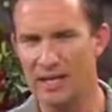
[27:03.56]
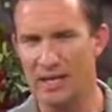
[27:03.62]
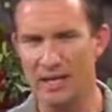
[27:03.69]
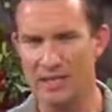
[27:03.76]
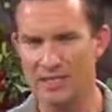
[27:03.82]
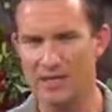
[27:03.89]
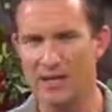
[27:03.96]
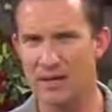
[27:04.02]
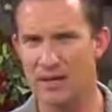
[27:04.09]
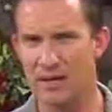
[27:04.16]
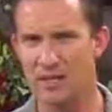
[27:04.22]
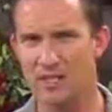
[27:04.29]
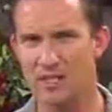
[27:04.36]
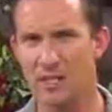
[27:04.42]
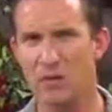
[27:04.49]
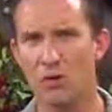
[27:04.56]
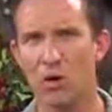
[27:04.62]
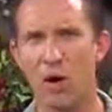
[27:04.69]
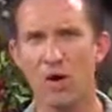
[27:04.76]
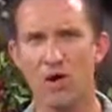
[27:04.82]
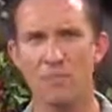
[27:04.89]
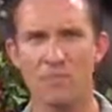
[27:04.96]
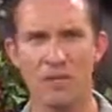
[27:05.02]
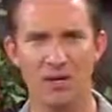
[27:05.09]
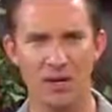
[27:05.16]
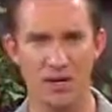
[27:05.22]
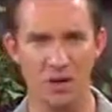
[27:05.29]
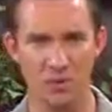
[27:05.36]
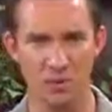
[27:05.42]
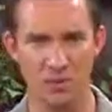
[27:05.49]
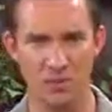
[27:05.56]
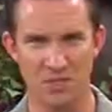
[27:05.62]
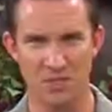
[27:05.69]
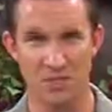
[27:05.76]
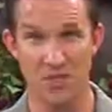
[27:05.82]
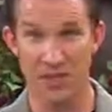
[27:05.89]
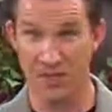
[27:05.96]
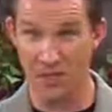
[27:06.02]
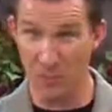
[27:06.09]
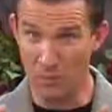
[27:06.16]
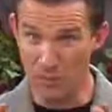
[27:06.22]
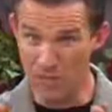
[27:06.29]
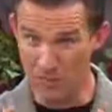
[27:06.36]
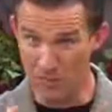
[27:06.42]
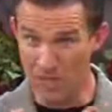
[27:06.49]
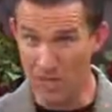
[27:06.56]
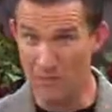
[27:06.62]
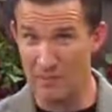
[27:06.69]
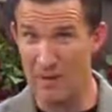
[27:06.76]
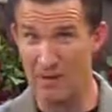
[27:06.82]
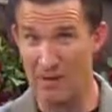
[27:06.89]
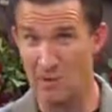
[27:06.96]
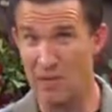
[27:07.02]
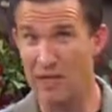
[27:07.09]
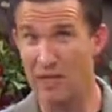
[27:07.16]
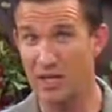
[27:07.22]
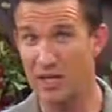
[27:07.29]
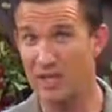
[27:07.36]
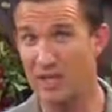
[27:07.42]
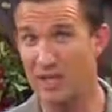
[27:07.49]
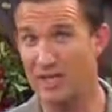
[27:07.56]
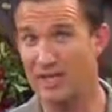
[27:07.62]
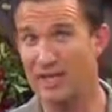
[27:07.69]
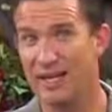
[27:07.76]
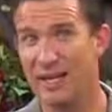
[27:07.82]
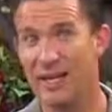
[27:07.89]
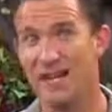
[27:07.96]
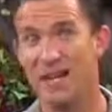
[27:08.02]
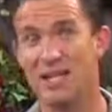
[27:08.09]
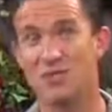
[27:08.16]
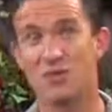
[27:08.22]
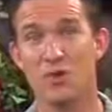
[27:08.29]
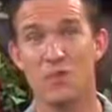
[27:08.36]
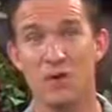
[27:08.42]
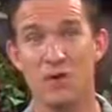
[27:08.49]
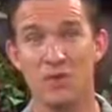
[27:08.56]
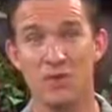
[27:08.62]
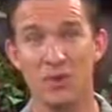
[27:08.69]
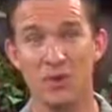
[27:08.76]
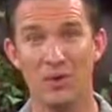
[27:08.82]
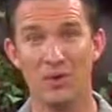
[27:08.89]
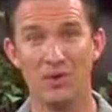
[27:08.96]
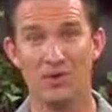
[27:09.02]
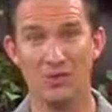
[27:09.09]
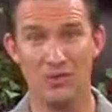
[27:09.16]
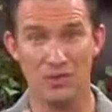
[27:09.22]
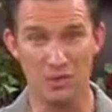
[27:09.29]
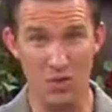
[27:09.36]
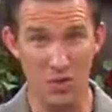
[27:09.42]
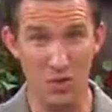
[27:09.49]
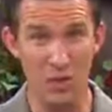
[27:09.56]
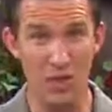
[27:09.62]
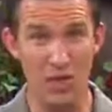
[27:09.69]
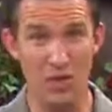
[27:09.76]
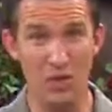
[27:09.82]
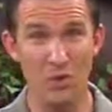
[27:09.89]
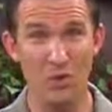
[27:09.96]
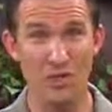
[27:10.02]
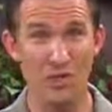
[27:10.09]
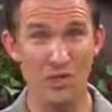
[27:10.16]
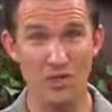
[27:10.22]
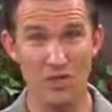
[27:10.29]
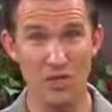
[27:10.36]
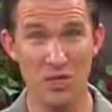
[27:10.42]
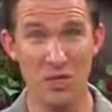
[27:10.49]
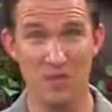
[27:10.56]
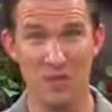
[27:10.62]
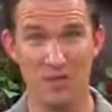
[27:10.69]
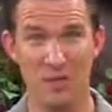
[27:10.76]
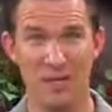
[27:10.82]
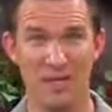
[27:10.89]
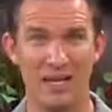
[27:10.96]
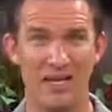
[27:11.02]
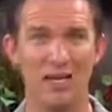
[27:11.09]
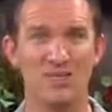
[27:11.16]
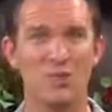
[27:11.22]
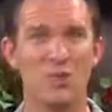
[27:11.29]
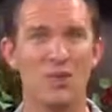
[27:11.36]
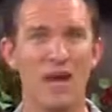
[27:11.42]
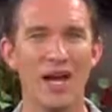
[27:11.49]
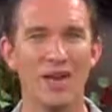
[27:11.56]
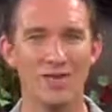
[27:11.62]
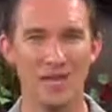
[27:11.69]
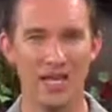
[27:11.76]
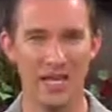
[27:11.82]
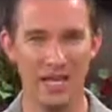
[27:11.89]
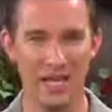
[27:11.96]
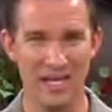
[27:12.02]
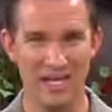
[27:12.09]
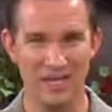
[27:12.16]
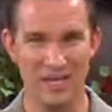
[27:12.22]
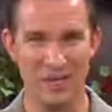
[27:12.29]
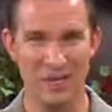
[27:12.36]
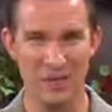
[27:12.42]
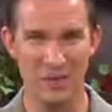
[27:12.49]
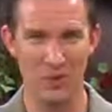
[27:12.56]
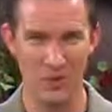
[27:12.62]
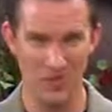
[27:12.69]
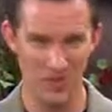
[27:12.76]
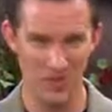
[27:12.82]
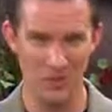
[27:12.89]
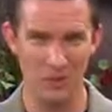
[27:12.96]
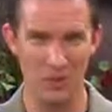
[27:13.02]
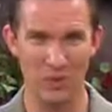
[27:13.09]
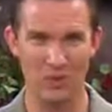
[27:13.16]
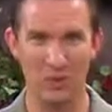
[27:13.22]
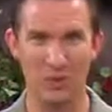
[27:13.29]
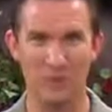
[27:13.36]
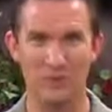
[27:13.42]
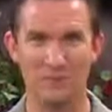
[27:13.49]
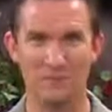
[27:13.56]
Let's not get so caught up in ghosts that we forget about the real enemy, and let's remember he who is in you is greater than he who is in the world.